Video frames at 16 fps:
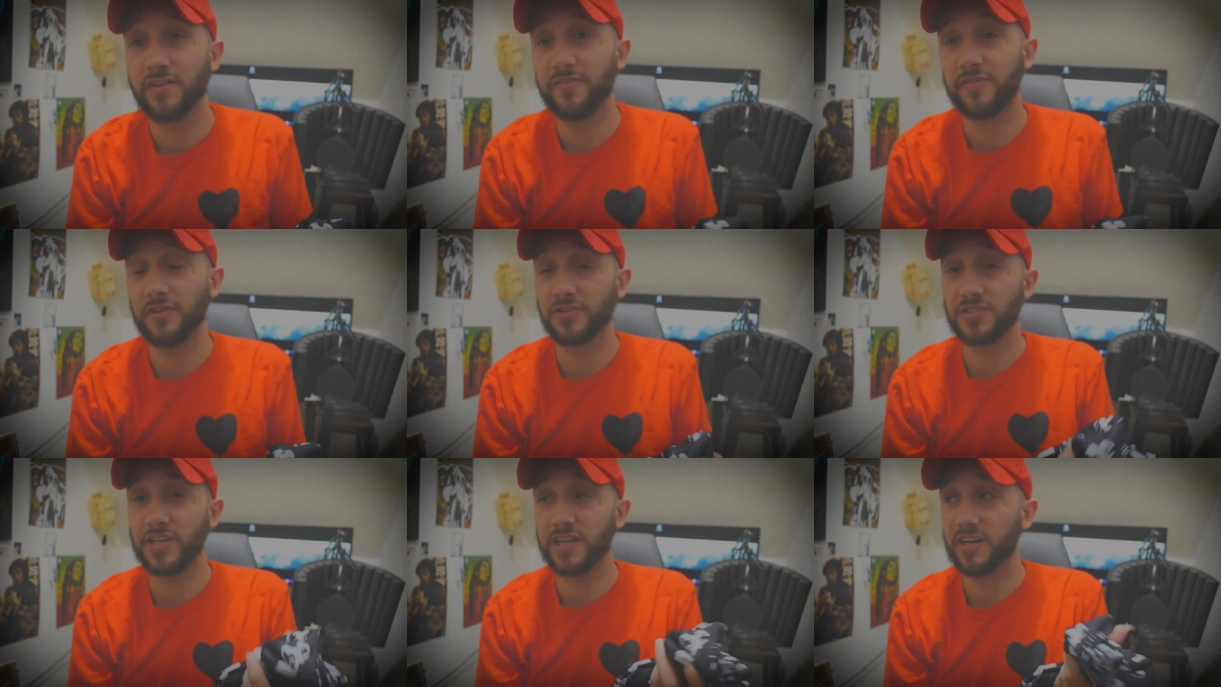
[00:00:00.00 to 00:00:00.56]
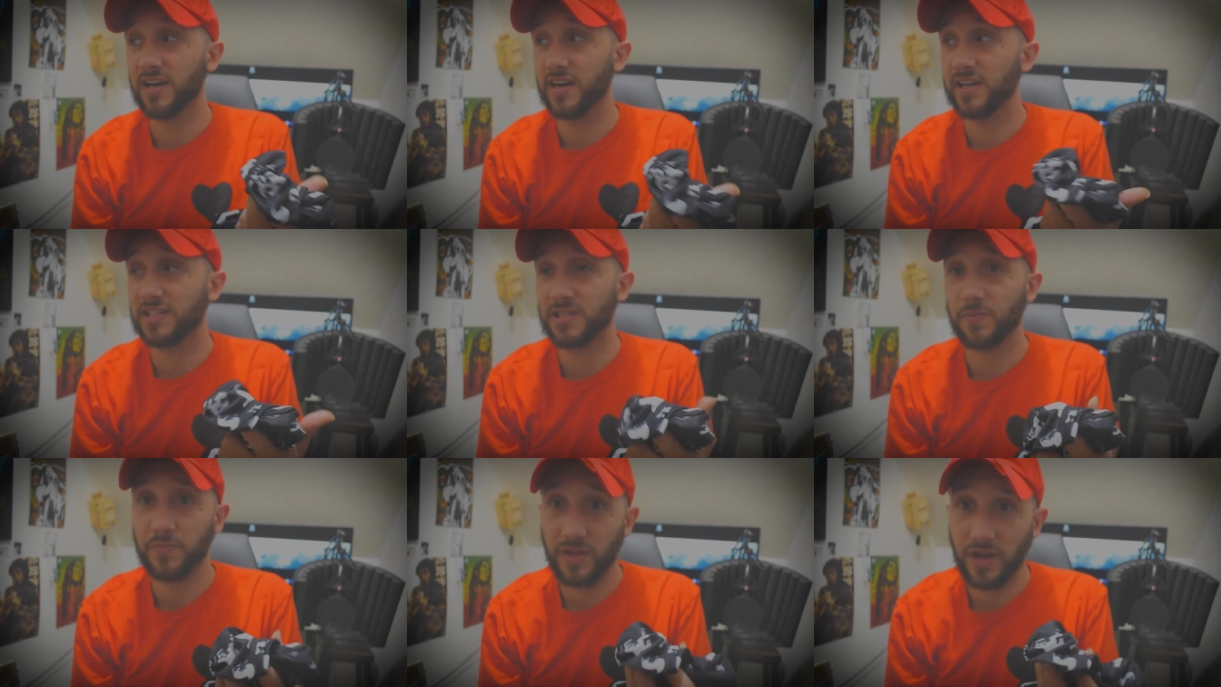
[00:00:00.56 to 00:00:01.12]
It feels like uh,
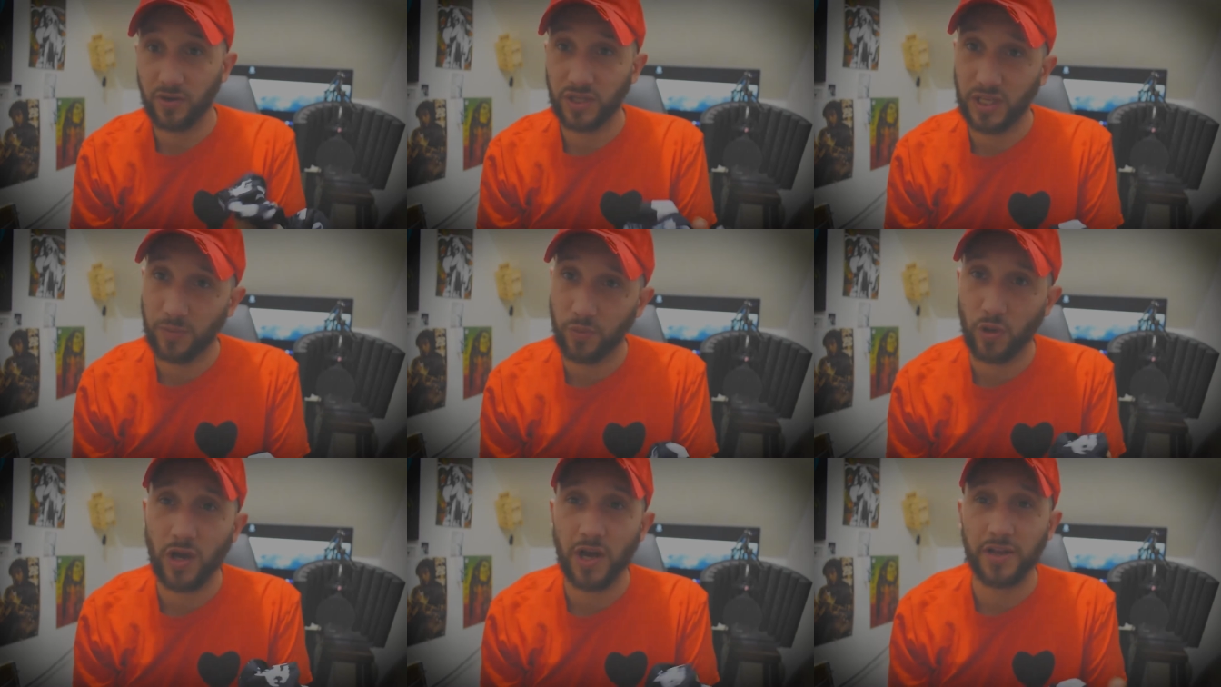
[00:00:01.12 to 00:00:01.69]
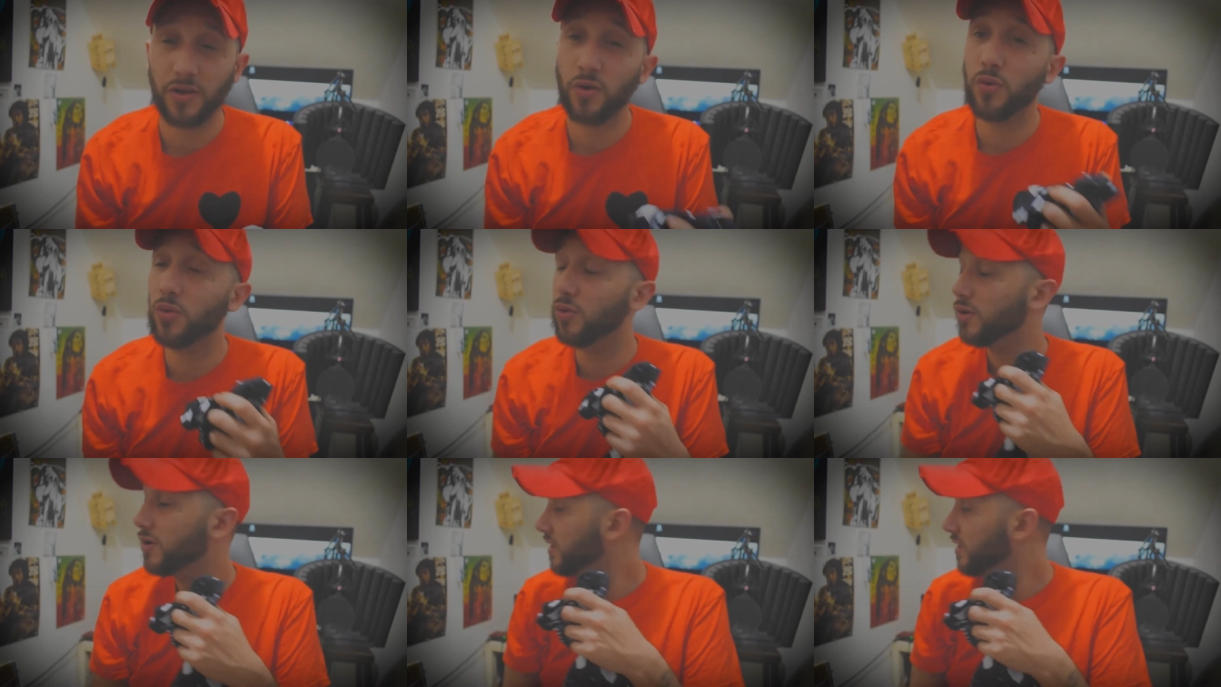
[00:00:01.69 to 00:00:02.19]
it's something that'll keep you kind of cool.